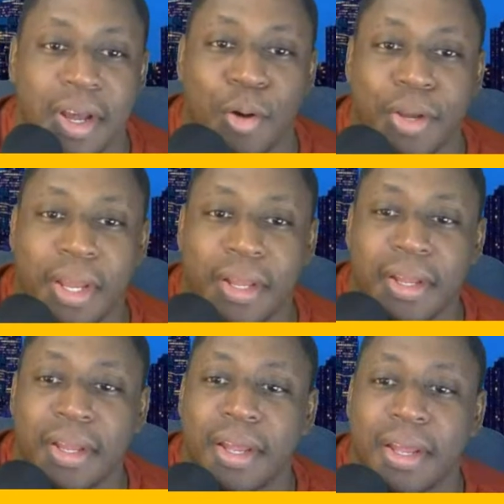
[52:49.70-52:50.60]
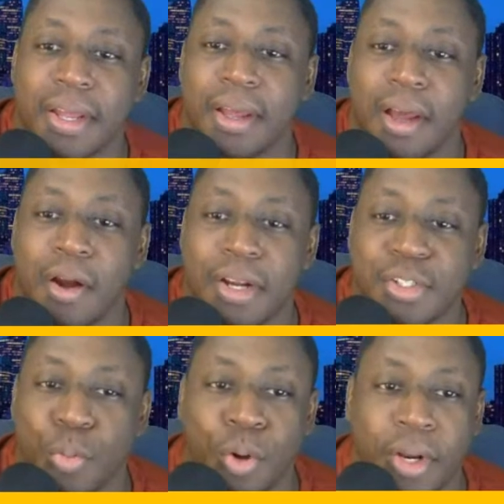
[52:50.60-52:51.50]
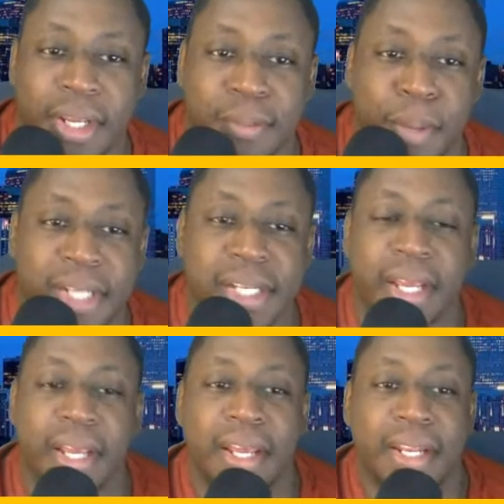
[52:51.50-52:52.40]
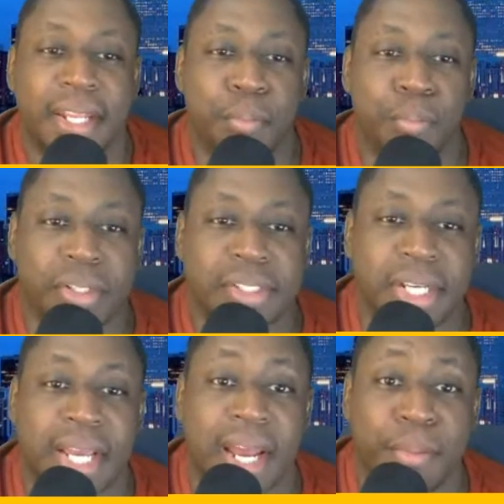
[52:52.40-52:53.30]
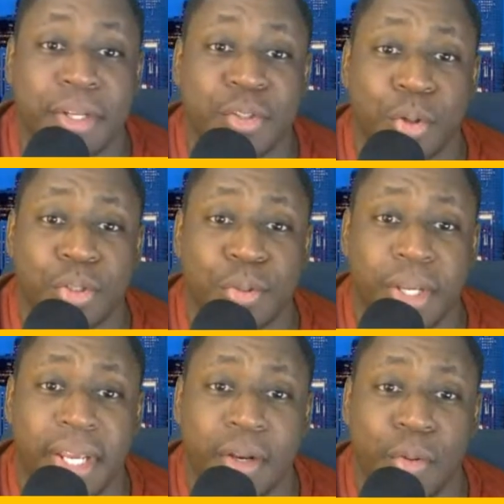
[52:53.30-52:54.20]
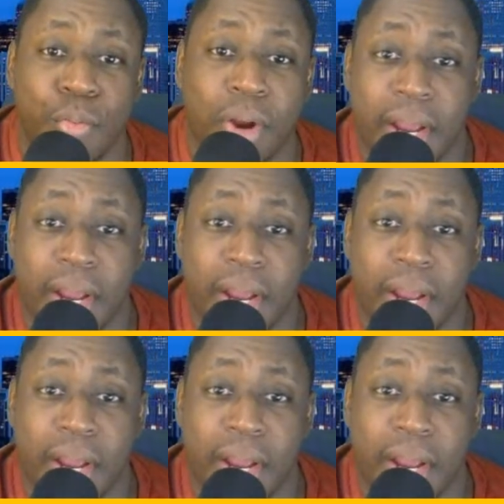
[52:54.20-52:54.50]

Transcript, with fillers: okay. All right, so we're going to get back to that. D Brooks, the economy is going to hit rock